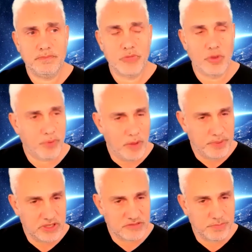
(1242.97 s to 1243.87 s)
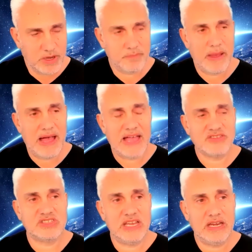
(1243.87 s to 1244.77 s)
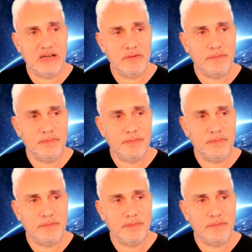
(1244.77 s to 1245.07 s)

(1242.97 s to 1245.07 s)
the property's been passed in,